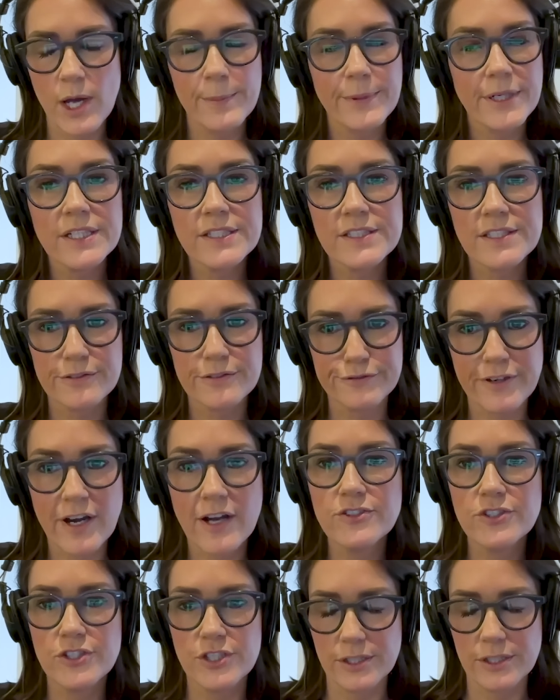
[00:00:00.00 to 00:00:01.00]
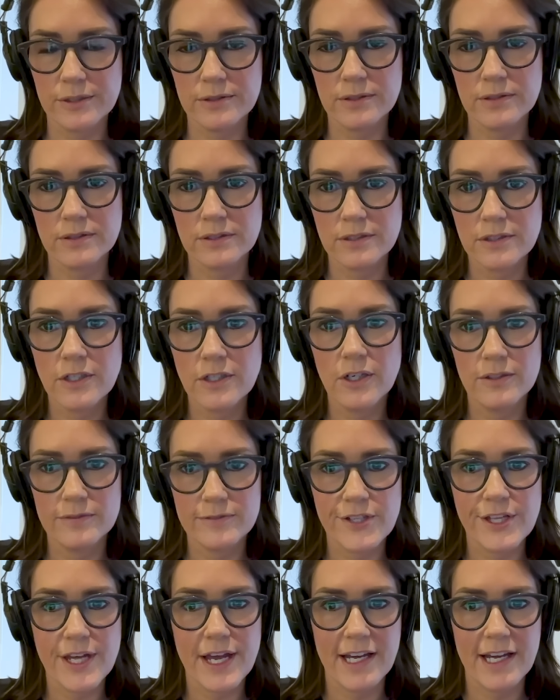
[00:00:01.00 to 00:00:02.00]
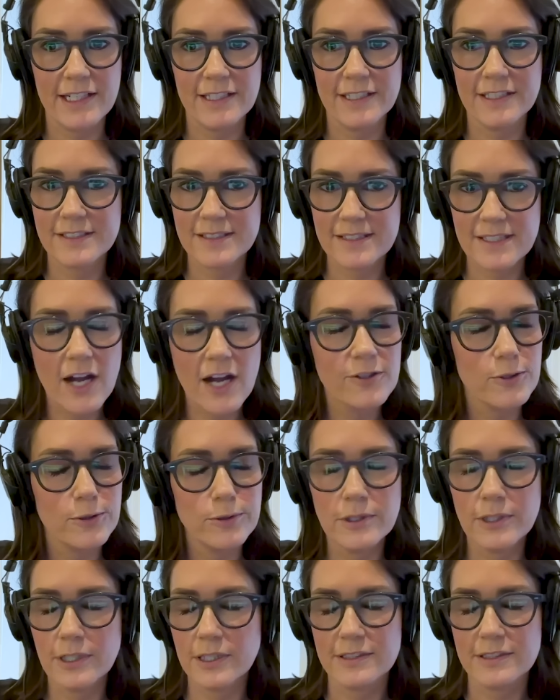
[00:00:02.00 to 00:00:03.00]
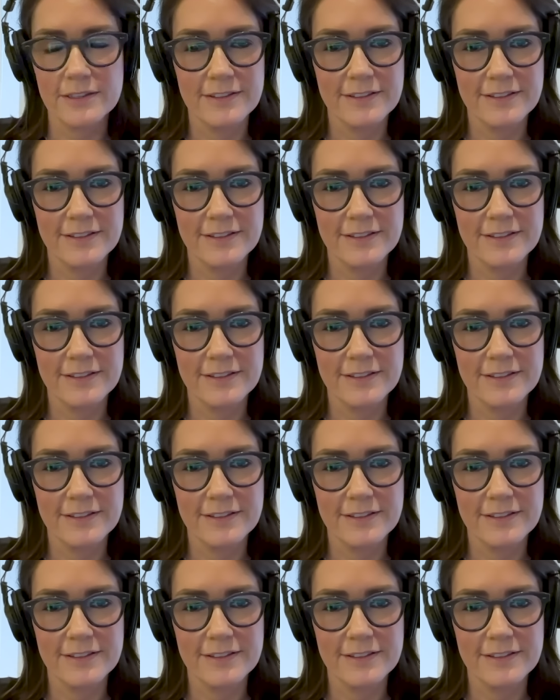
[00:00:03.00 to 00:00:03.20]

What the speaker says: Well, I'm going to defund you over that. It's not cool.